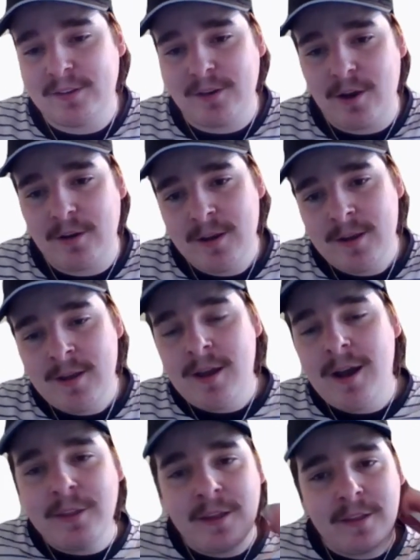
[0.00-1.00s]
So
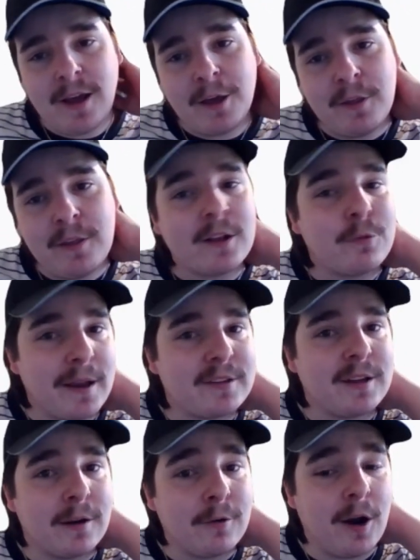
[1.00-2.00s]
I think I think that's where
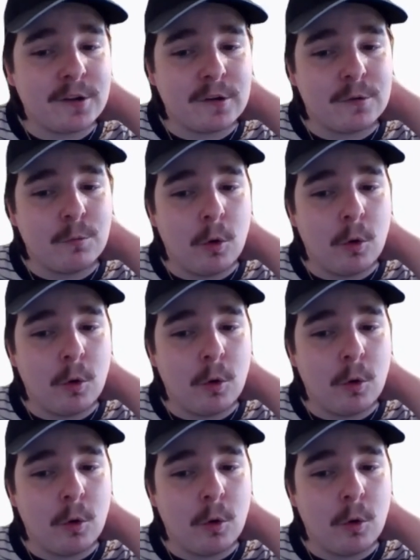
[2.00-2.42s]
Sunrisers